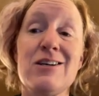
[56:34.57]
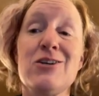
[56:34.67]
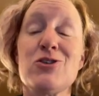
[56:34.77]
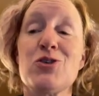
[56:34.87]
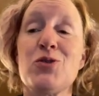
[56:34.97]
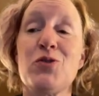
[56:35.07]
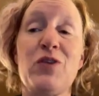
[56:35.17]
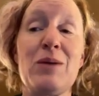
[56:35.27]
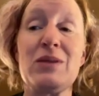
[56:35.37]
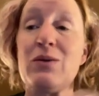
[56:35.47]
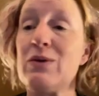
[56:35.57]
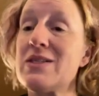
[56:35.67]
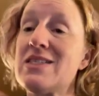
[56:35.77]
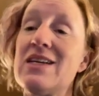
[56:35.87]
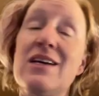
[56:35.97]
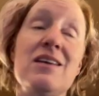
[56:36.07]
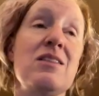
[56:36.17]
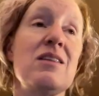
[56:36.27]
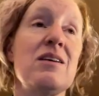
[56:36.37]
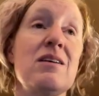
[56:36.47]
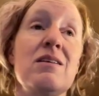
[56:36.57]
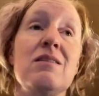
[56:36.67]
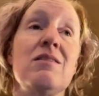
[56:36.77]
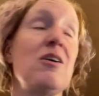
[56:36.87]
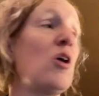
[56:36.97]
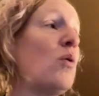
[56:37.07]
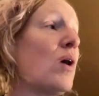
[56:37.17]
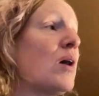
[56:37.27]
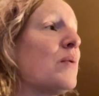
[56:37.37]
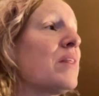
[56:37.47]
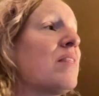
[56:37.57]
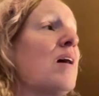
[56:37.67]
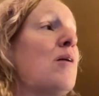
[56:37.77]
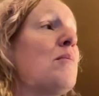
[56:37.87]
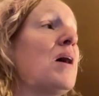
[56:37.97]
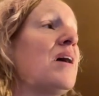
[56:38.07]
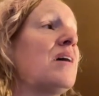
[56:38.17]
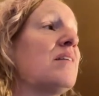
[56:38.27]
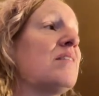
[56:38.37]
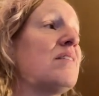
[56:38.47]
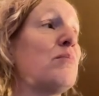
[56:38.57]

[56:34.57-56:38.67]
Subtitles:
So family will sit in the OR with them and